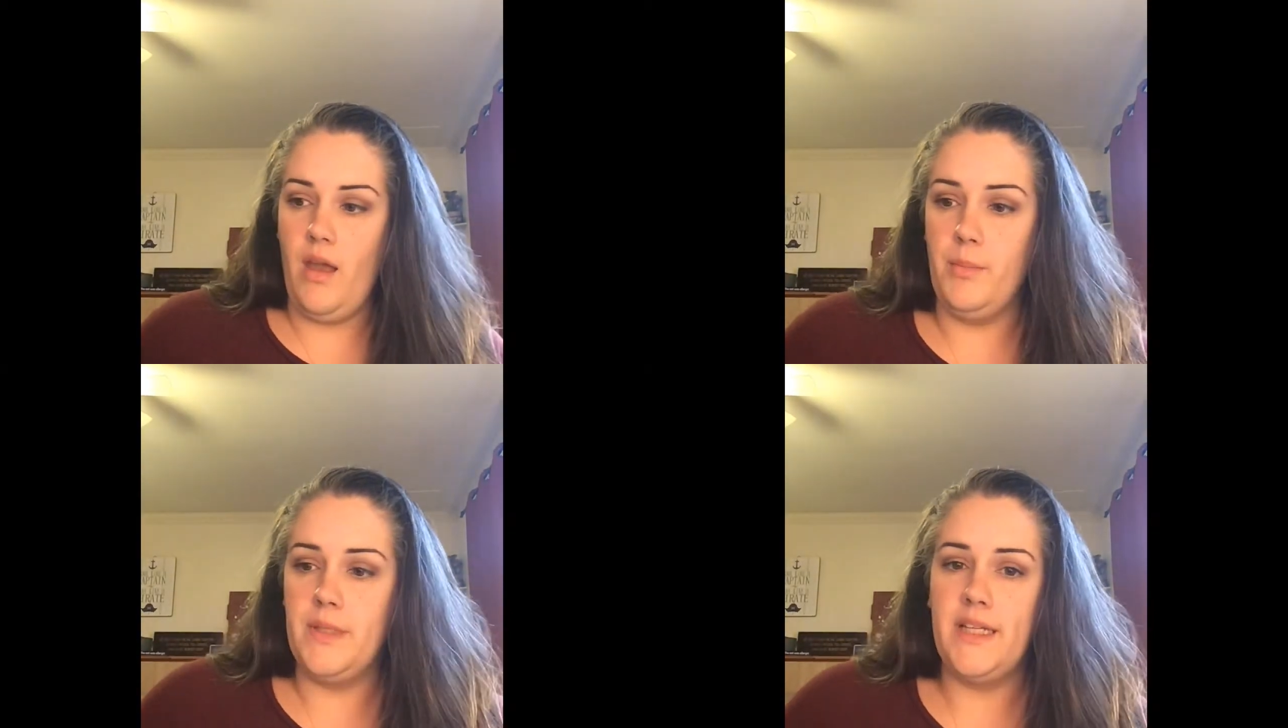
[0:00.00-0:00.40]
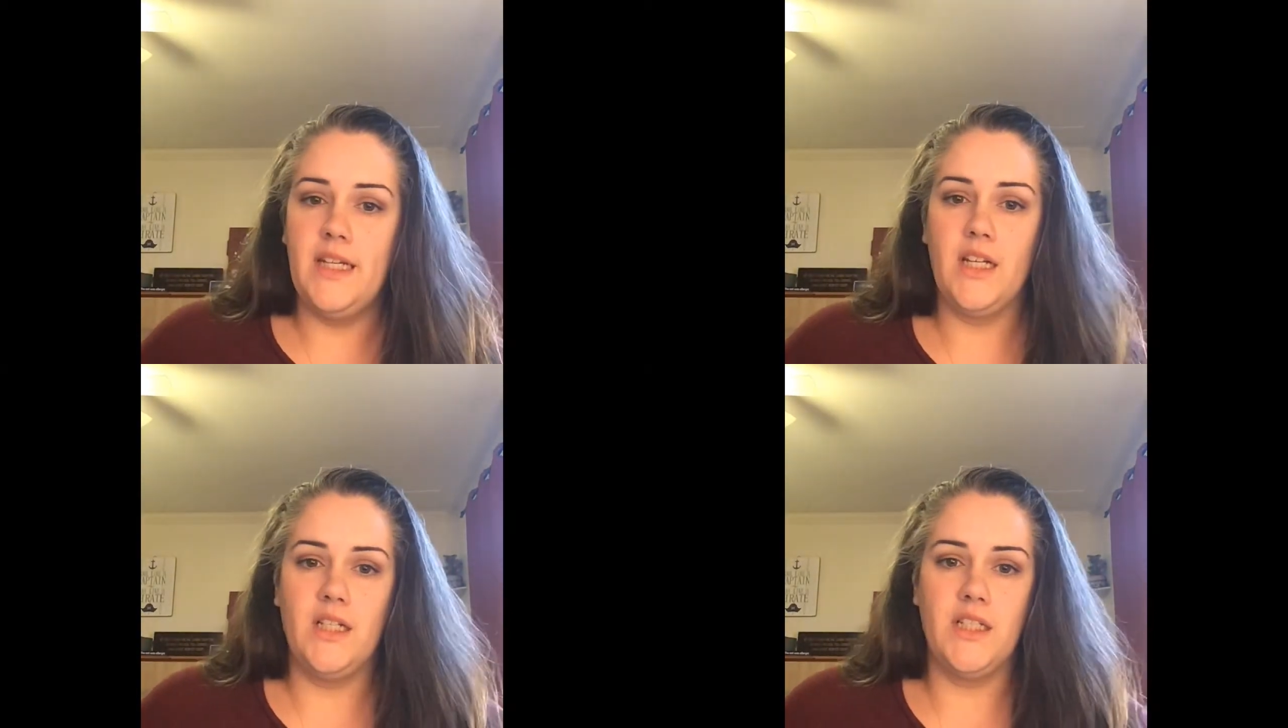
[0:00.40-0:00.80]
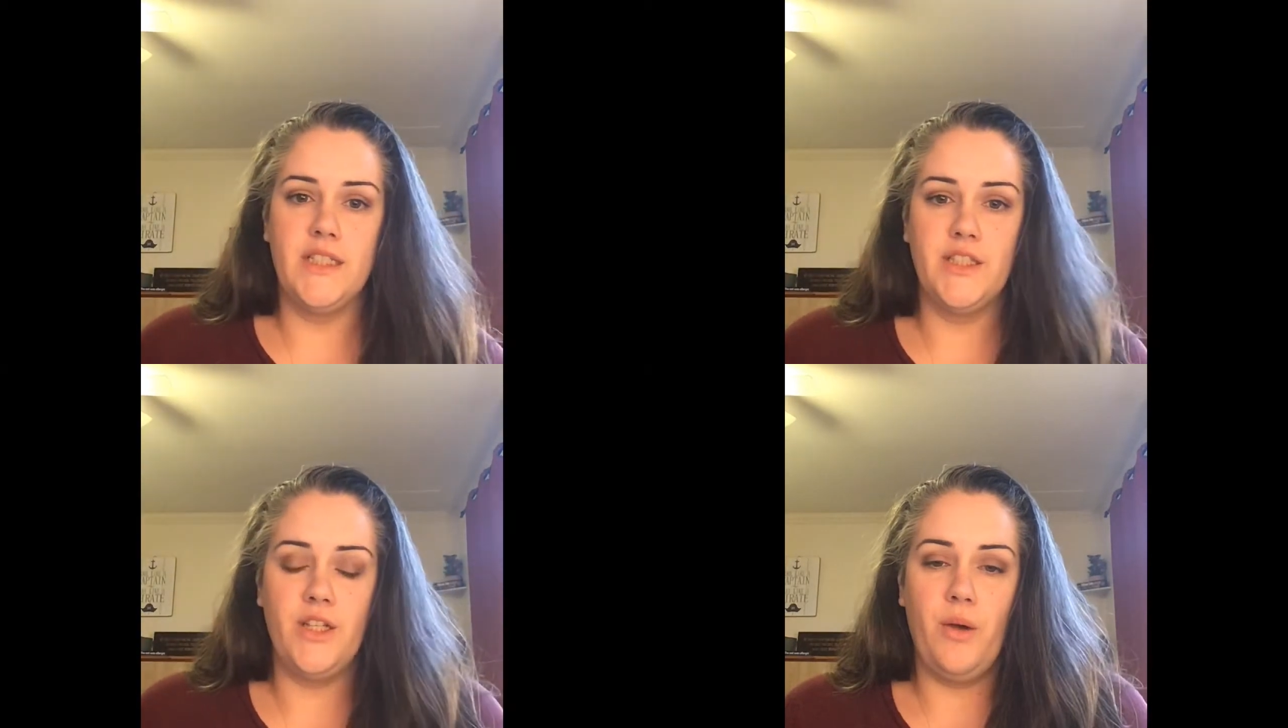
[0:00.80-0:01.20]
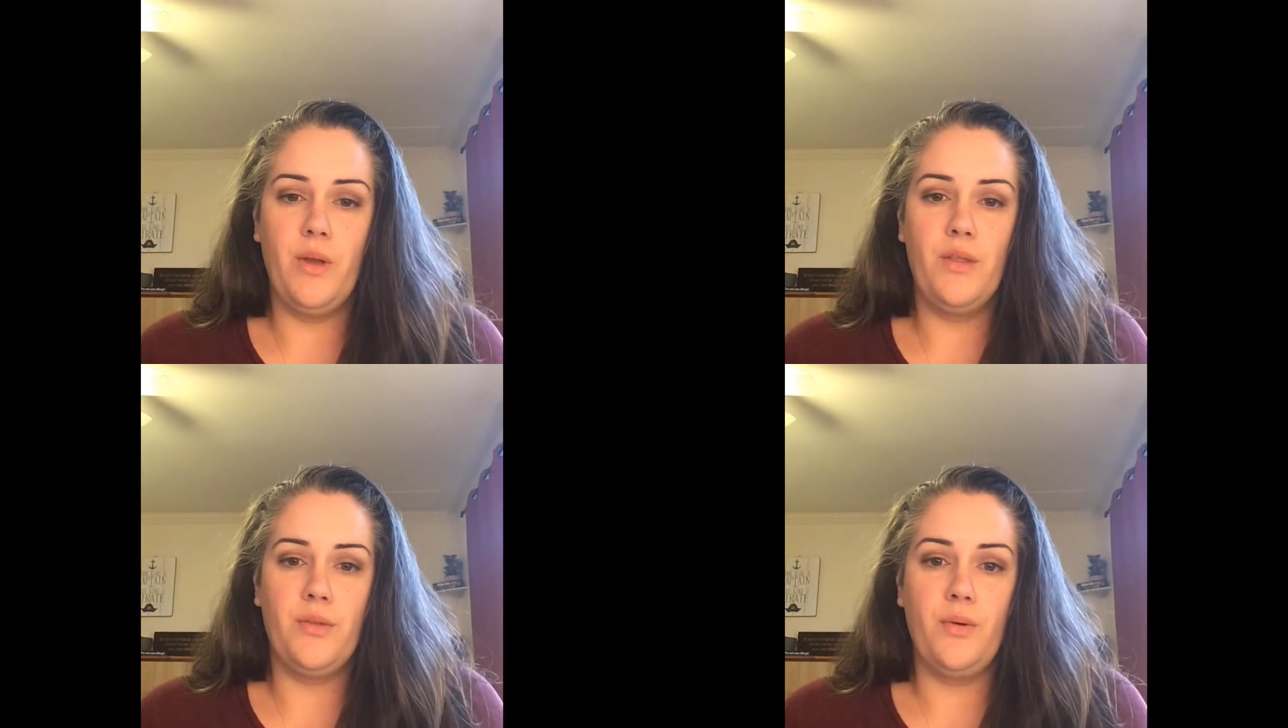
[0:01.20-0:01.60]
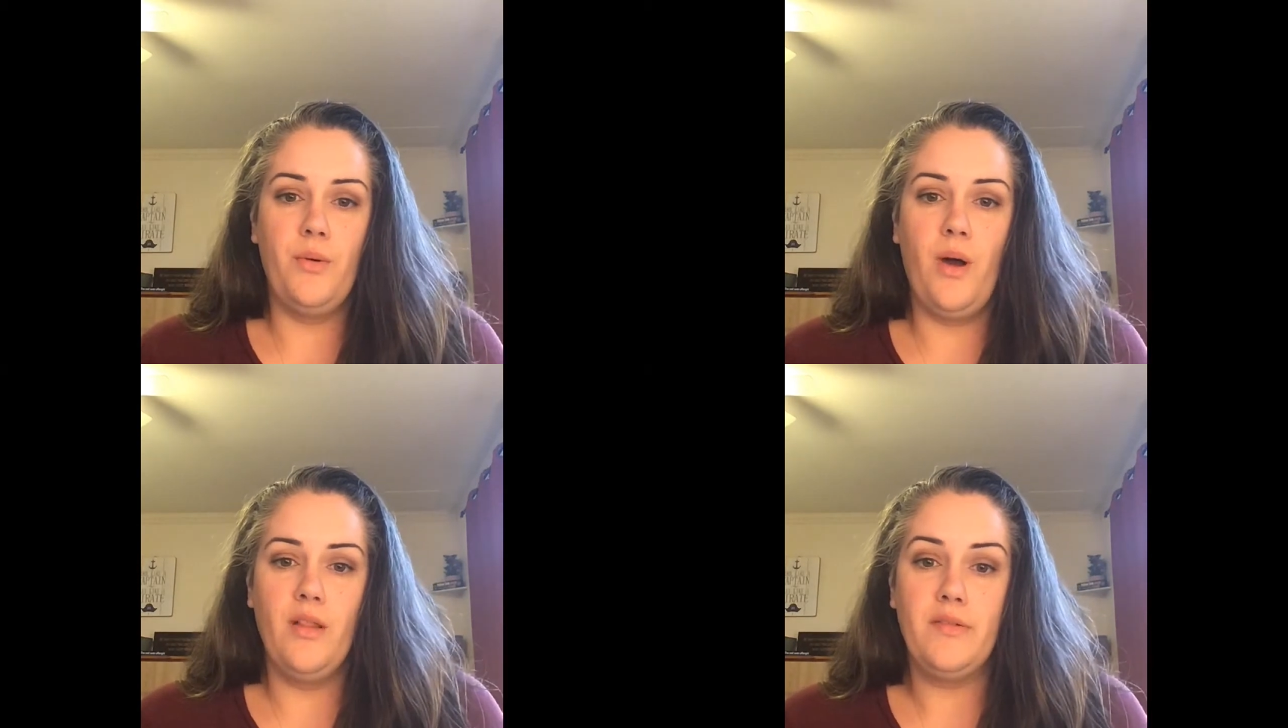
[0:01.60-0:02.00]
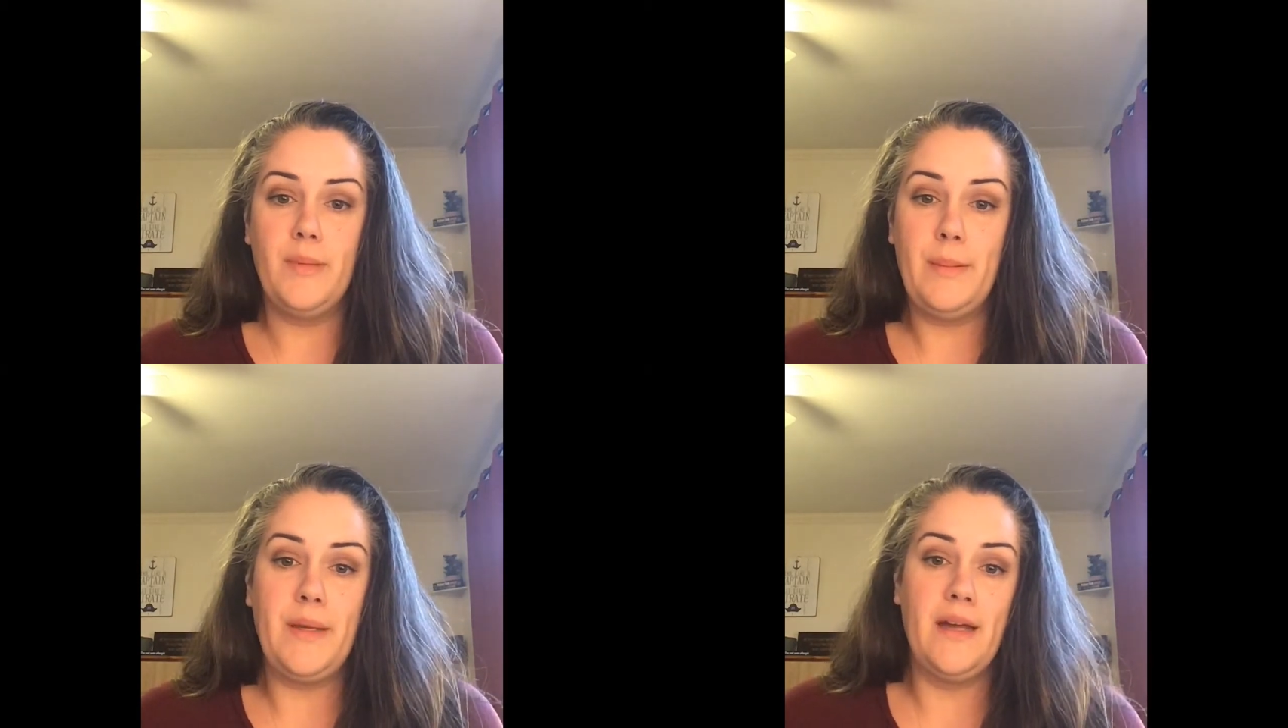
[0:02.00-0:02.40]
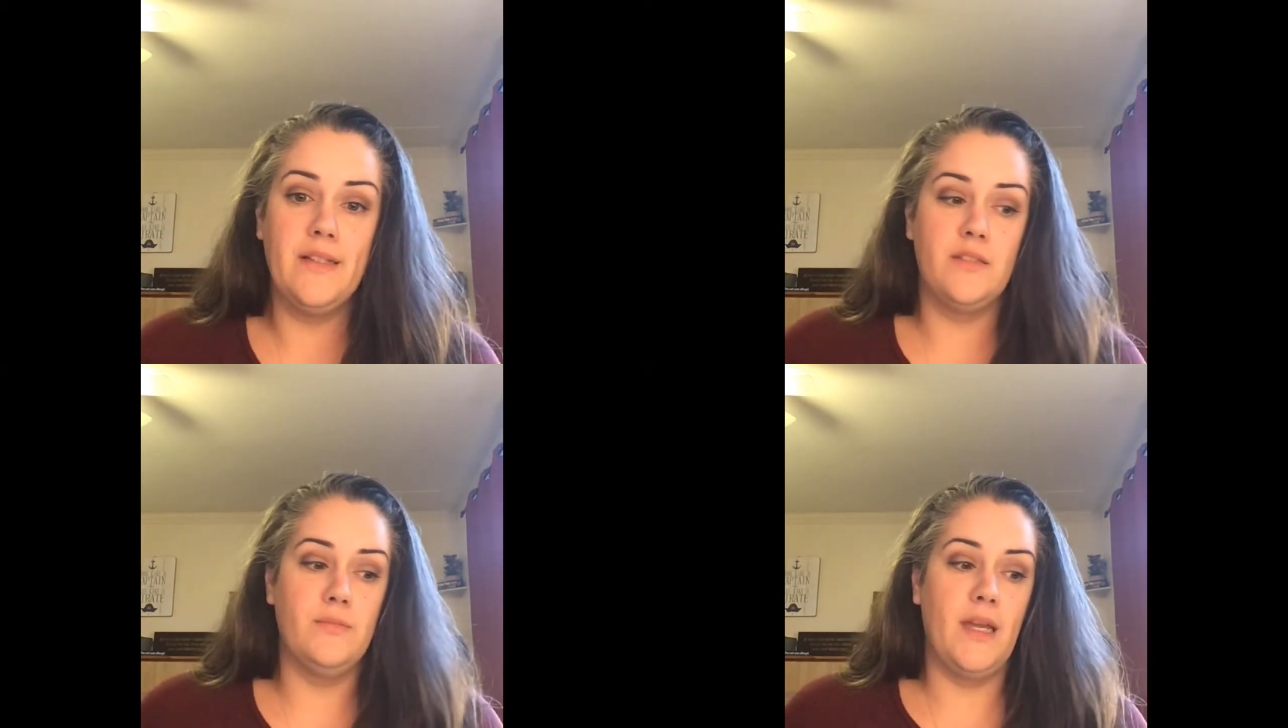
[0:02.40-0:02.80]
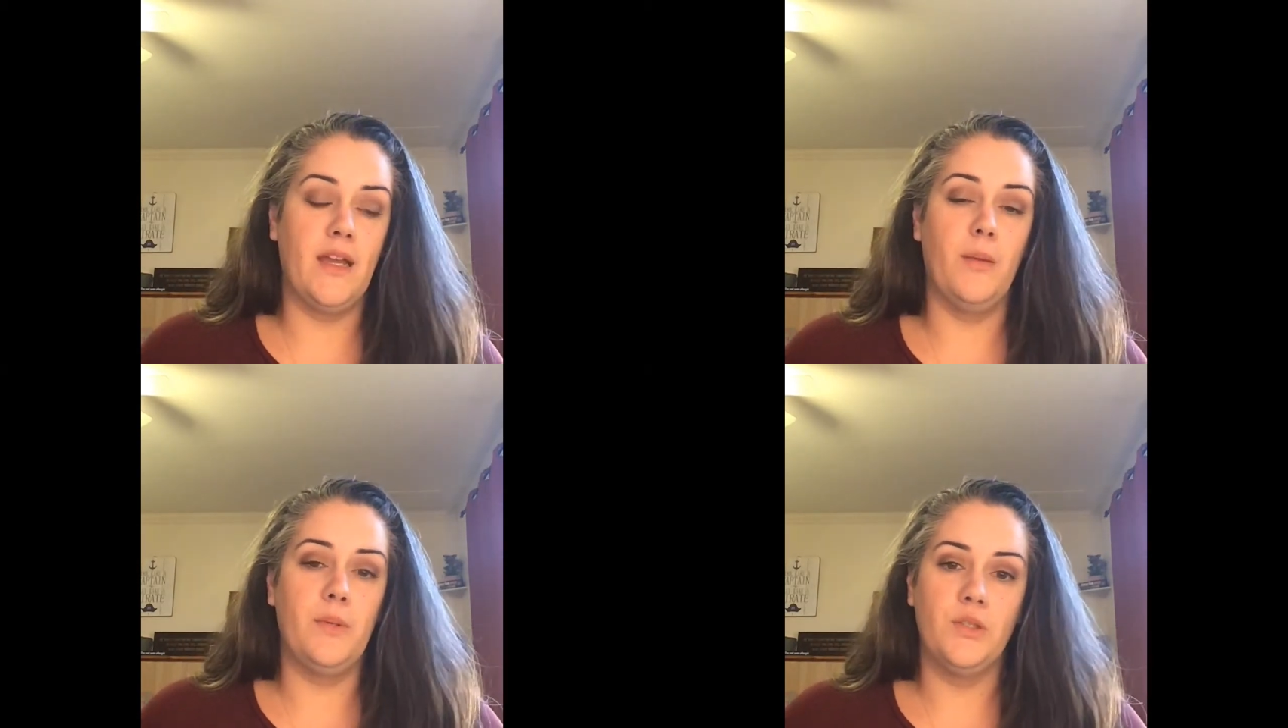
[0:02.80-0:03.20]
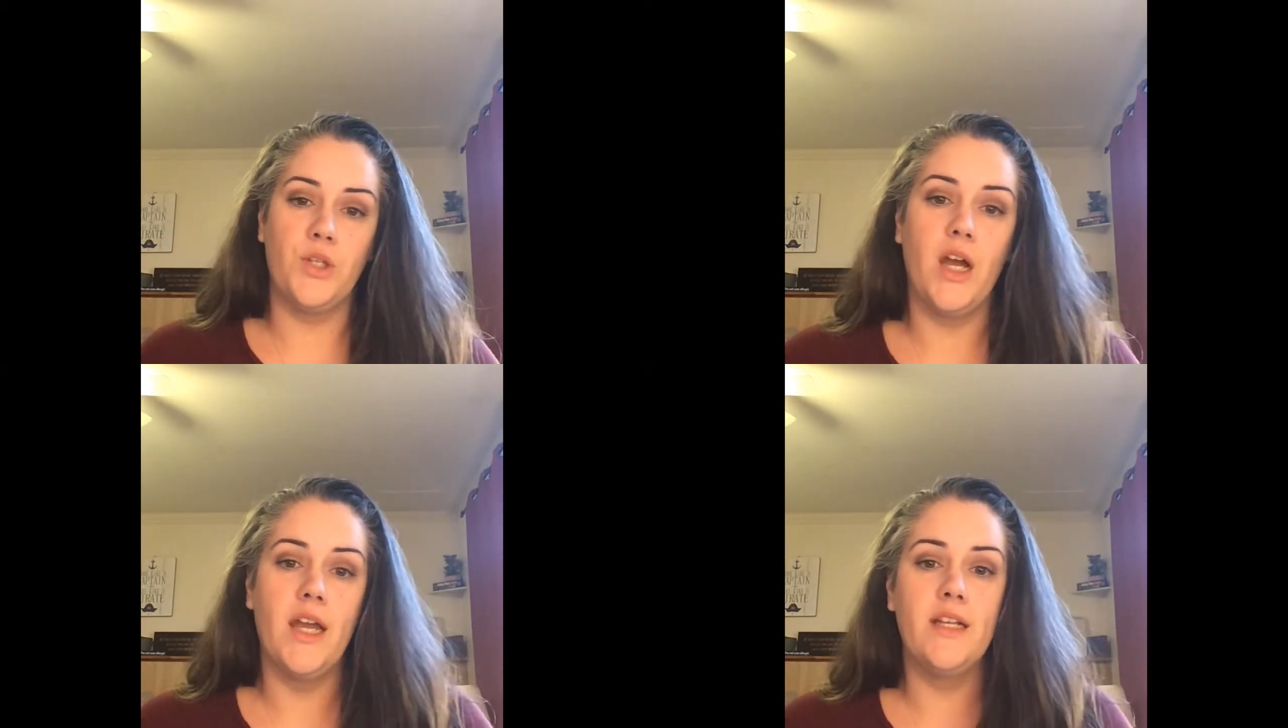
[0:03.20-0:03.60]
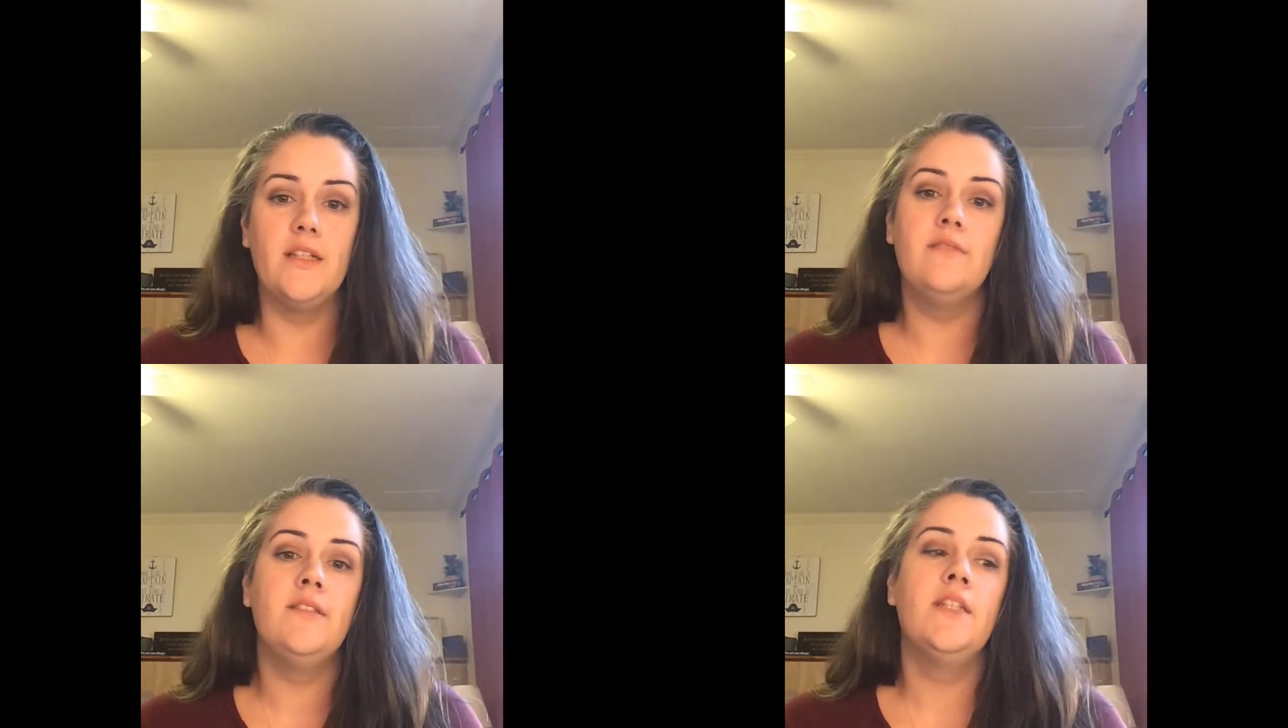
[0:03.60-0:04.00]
I'm planning on going through all of my palettes of makeup and trying